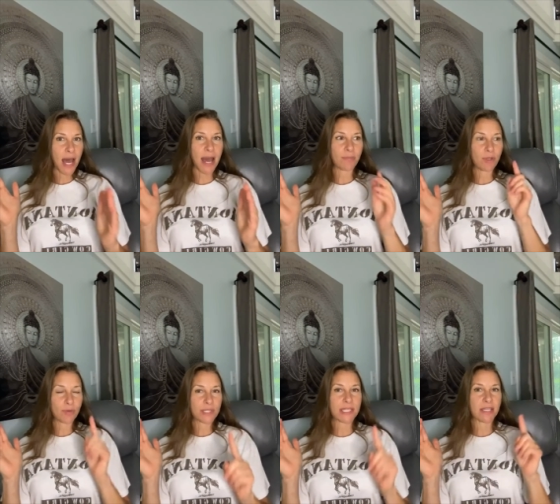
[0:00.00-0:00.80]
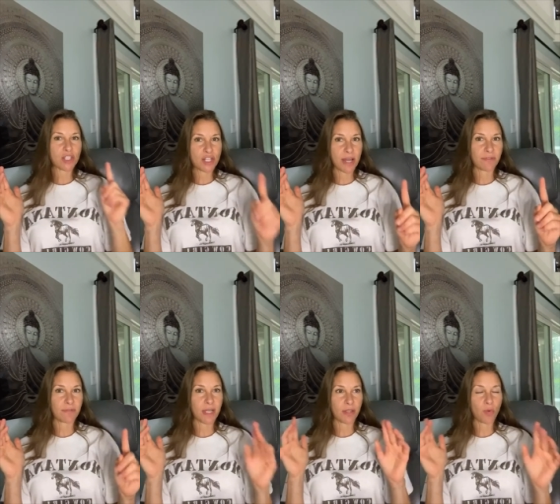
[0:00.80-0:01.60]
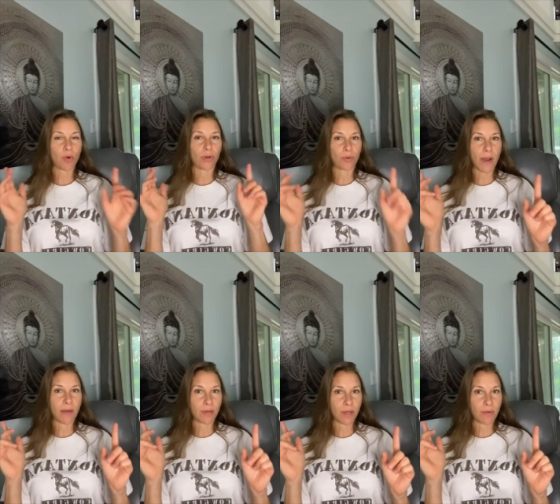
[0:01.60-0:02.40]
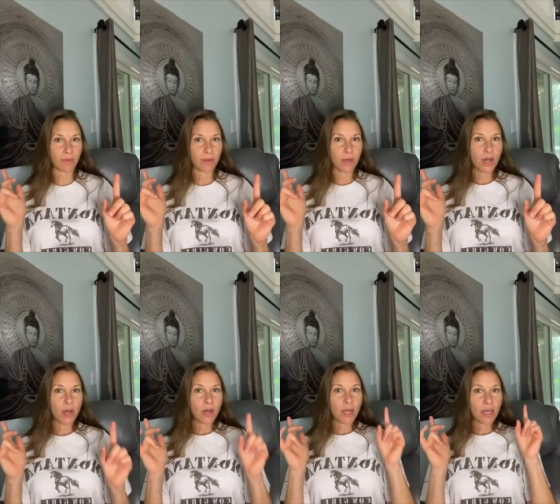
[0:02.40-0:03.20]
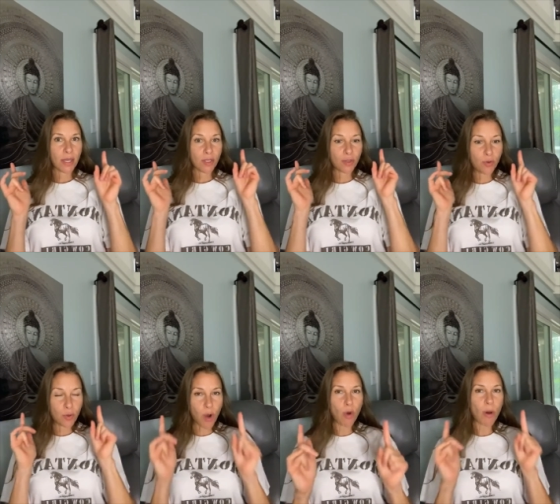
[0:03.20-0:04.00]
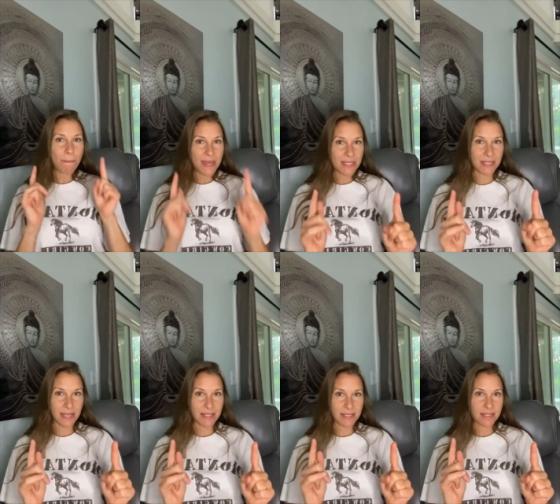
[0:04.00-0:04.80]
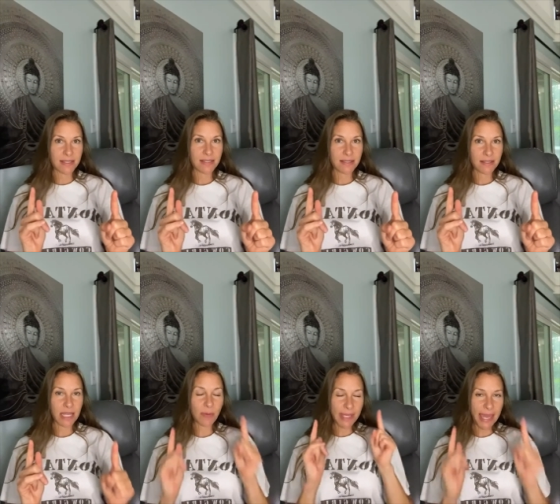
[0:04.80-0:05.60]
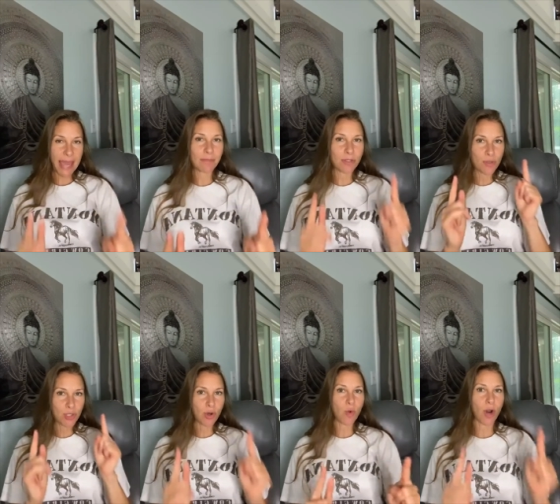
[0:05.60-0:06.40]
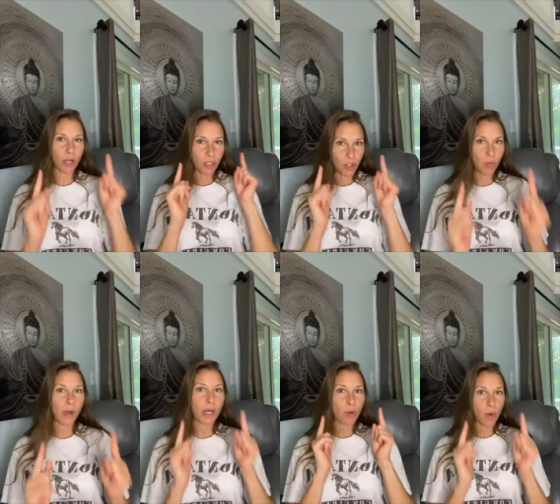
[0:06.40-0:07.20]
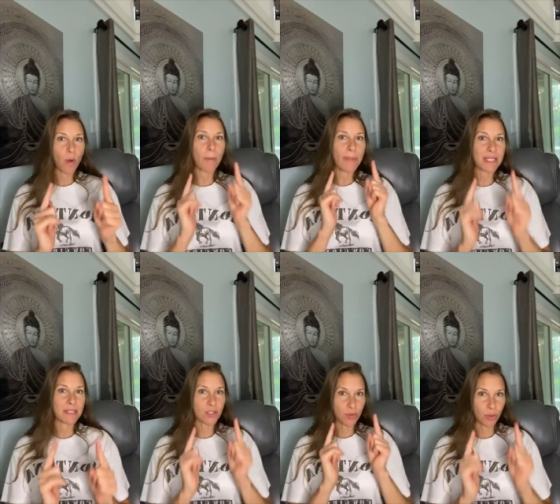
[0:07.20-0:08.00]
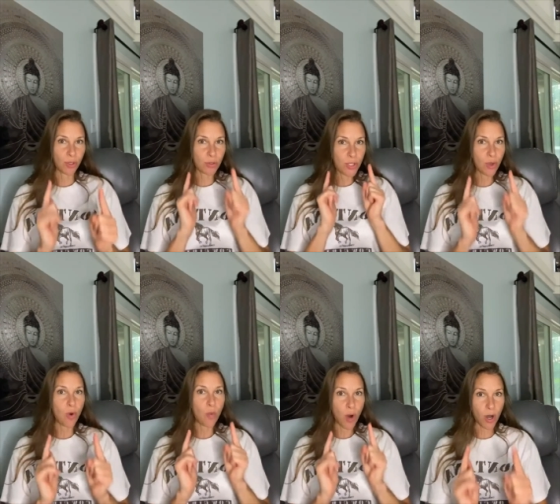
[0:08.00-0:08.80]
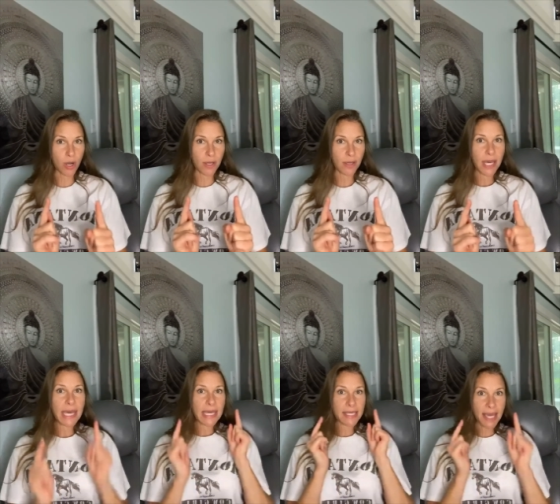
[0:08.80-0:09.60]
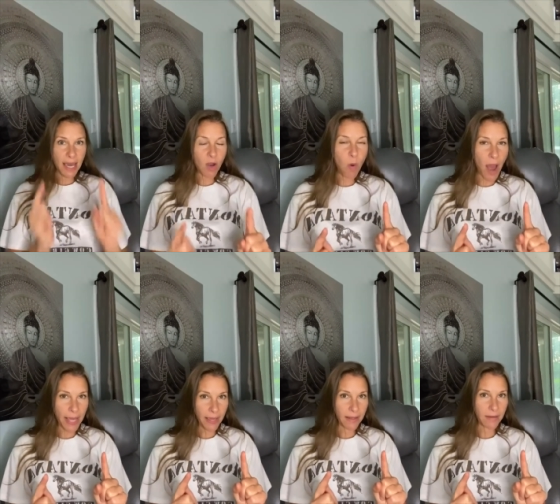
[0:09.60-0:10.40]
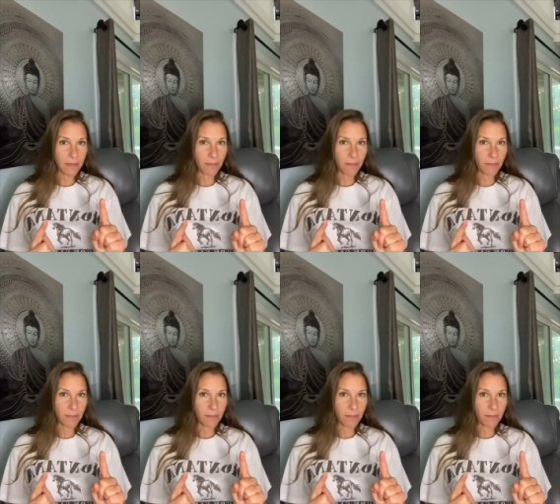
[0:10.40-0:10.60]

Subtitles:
time you will see a shift in the world around you. You grow a business, like we came to do soul work. You want to grow a business through your soul work. Get quiet.